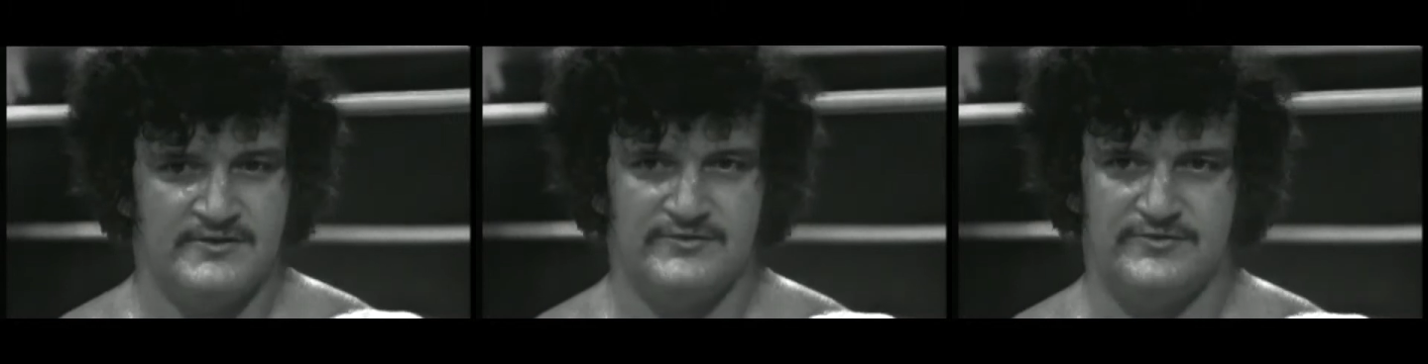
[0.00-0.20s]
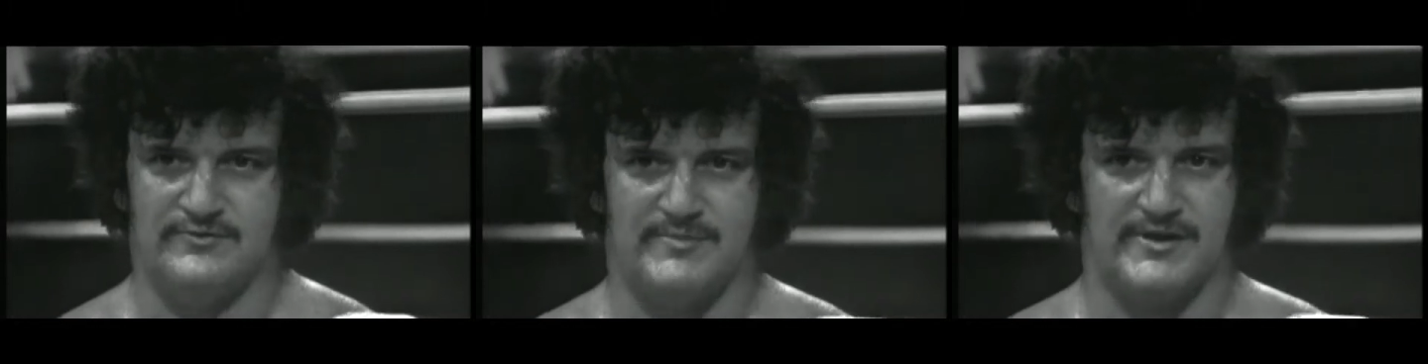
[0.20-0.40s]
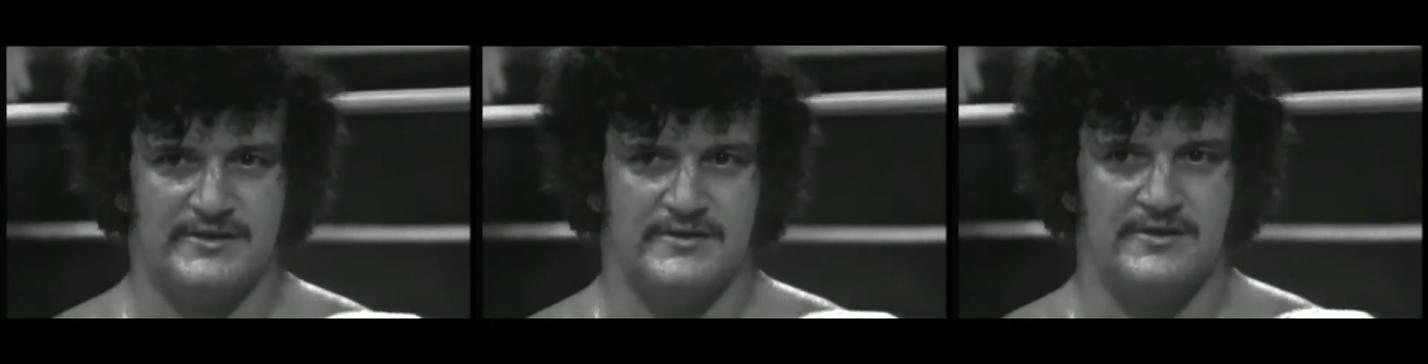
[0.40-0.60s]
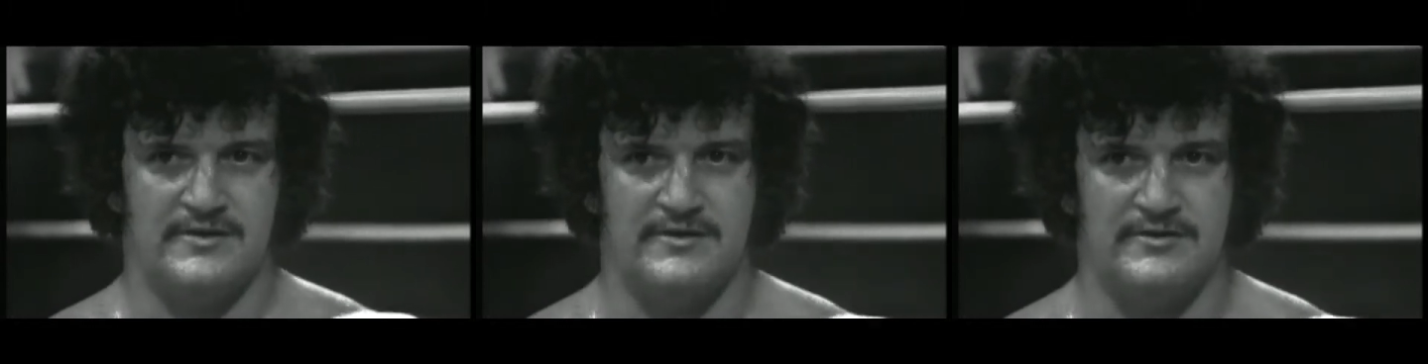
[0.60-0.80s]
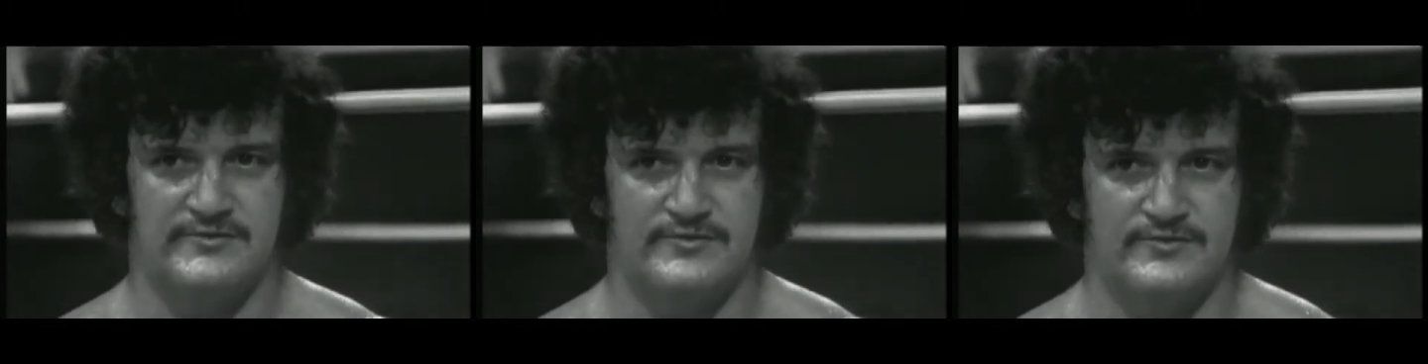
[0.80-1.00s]
two
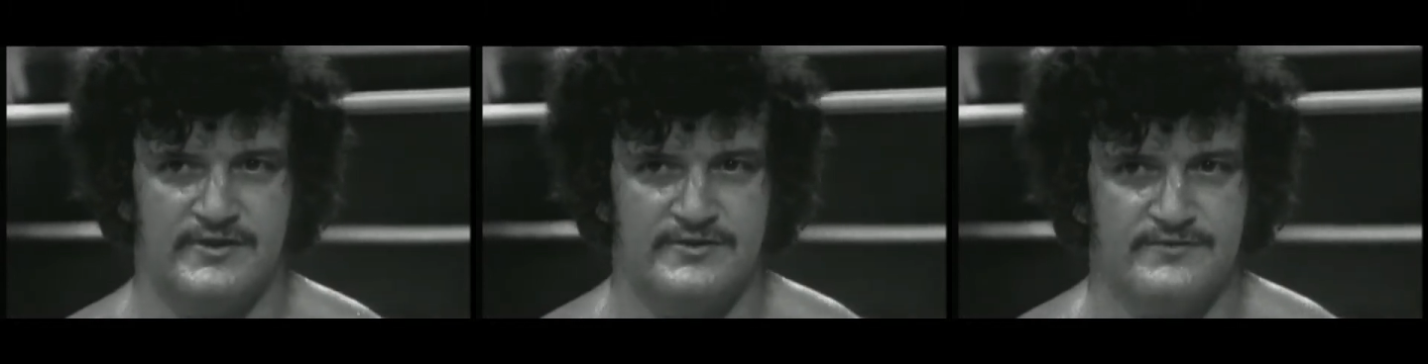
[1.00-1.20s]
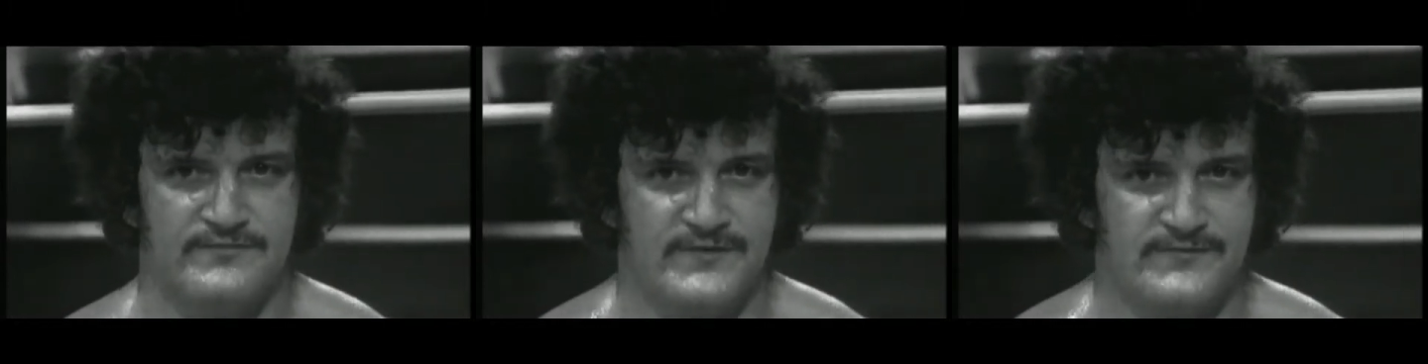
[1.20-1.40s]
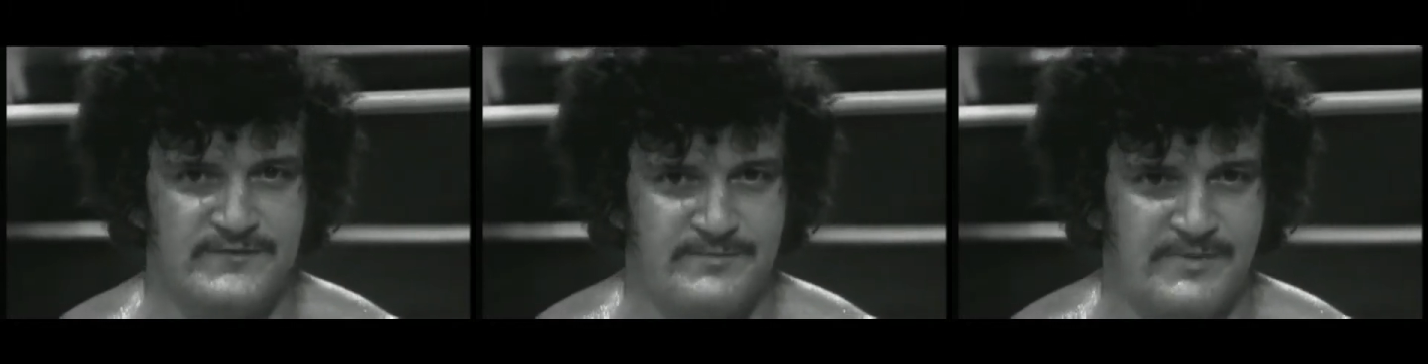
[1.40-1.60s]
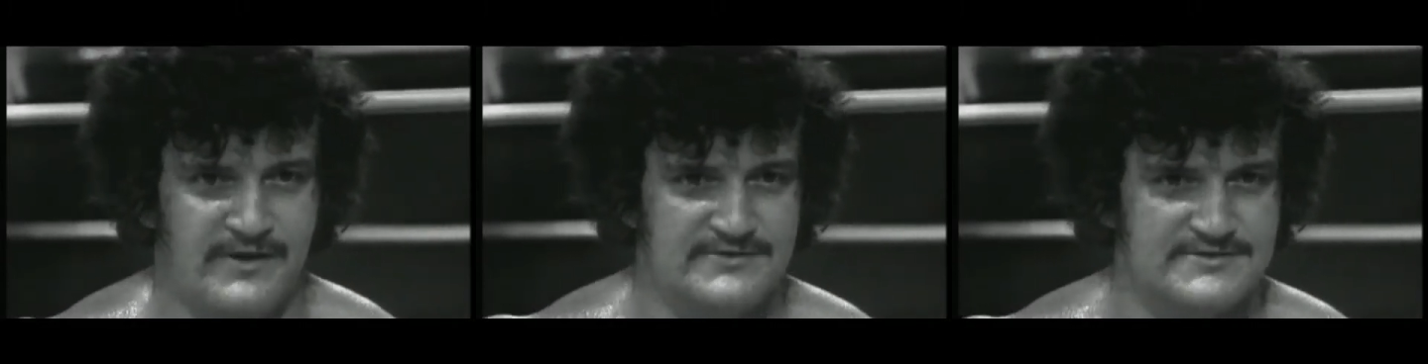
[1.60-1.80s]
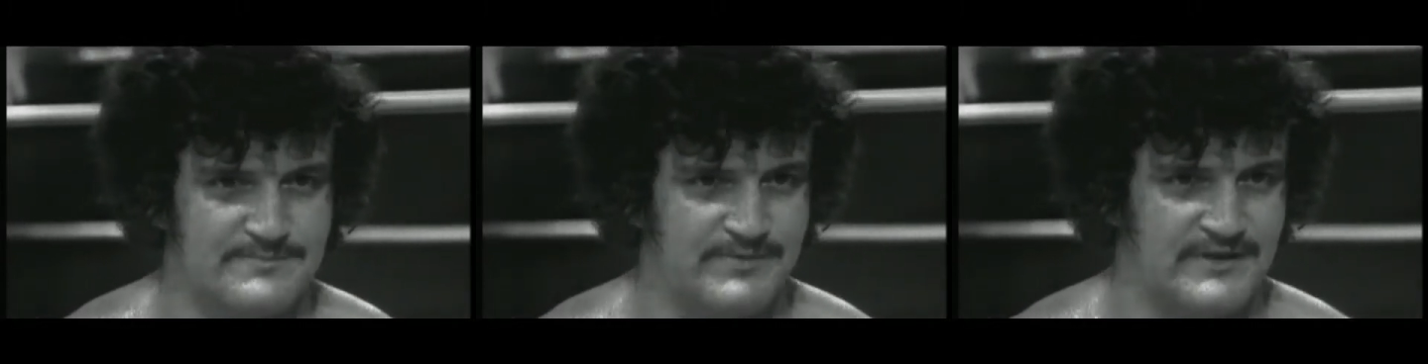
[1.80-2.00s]
men, 250
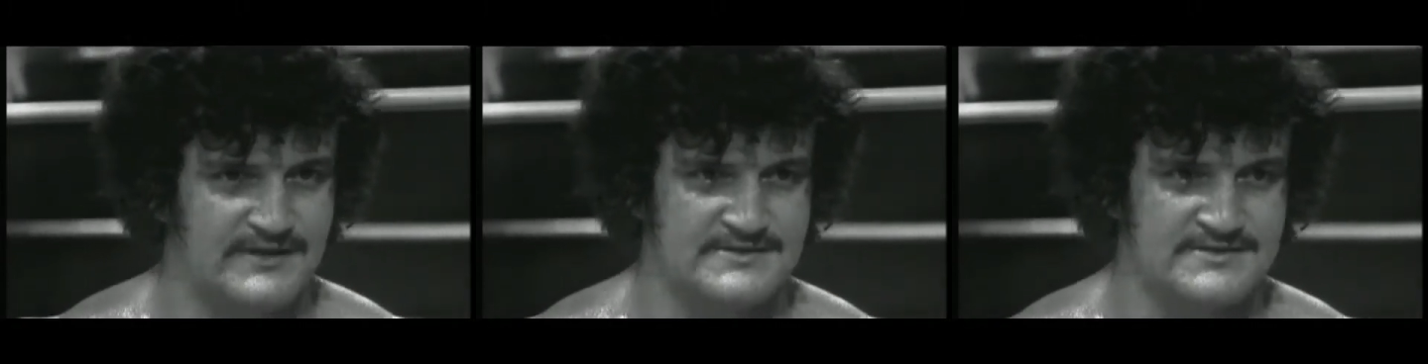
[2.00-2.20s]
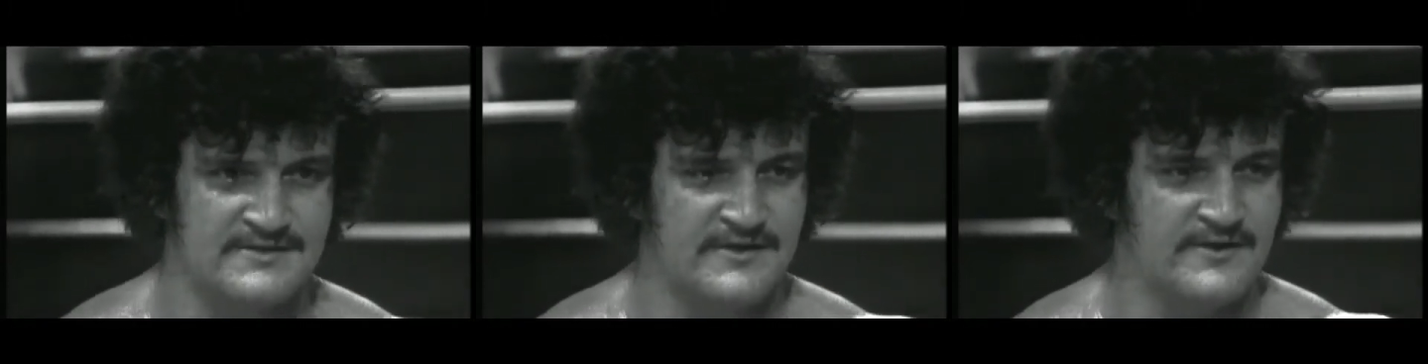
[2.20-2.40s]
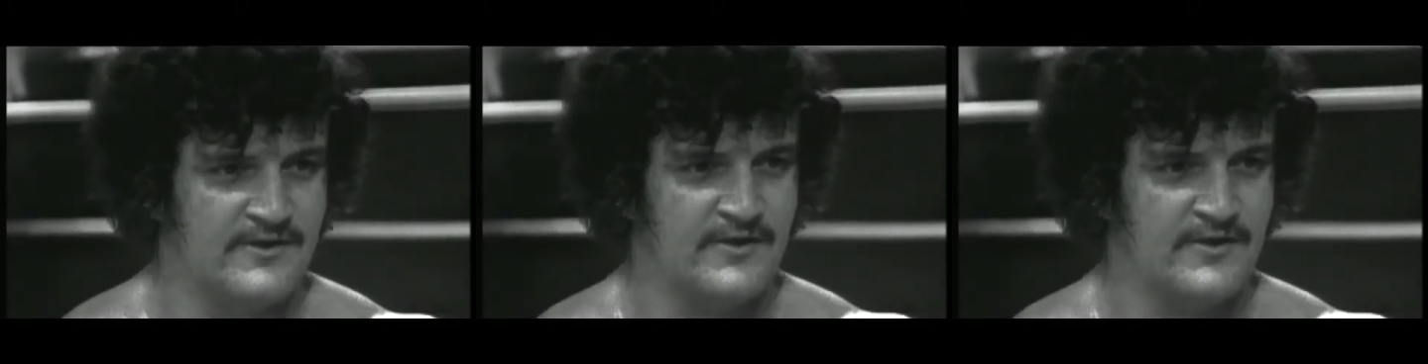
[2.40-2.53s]
pounds plus,